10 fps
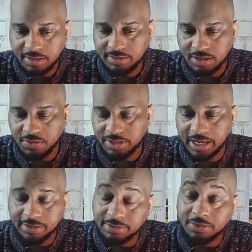So
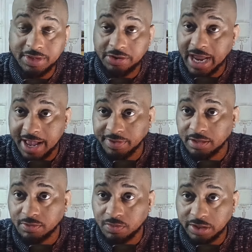there you have
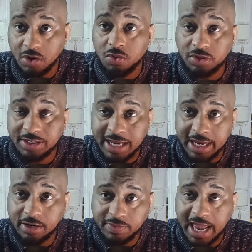it. When those
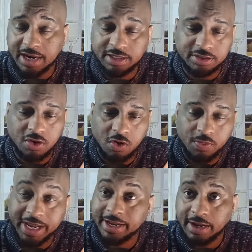negative catalysts go
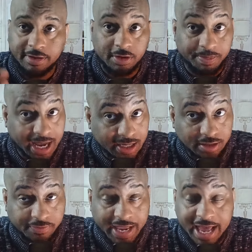away, the
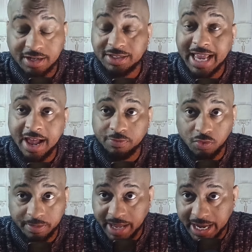positive catalysts have
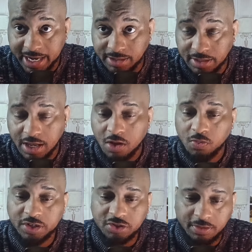remained,
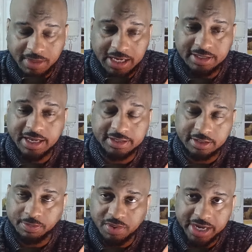which to me says
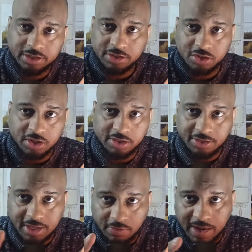that the price should
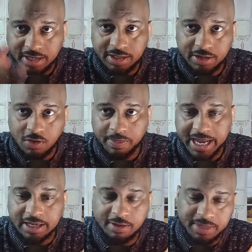theoretically go
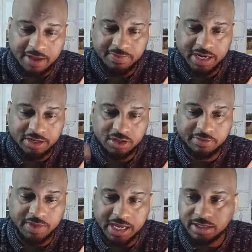back up, not financial
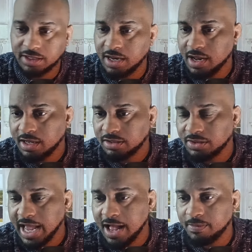advice.
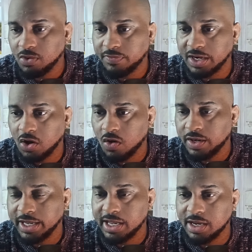So now moving
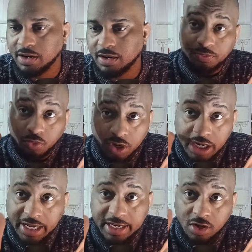on here, we're
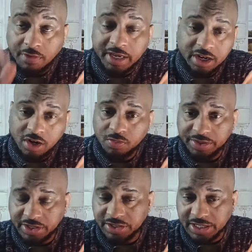going to end off here
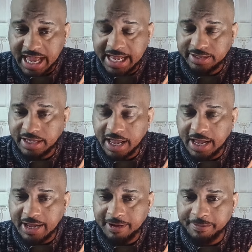with this last
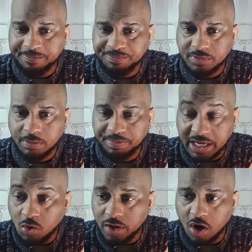
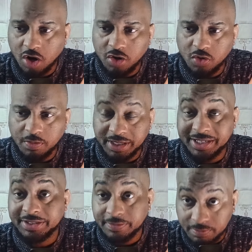Bitcoin article
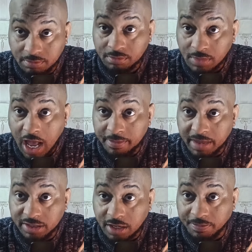because I
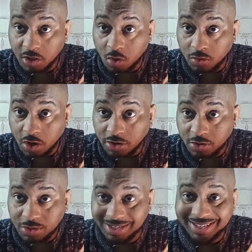messed up the gold
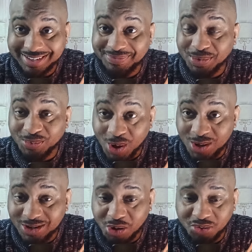article, the
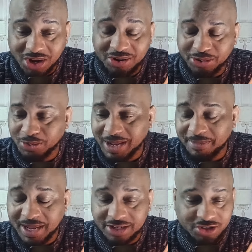wrong gold article. My
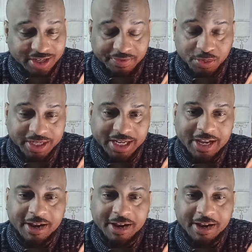apologies, everyone.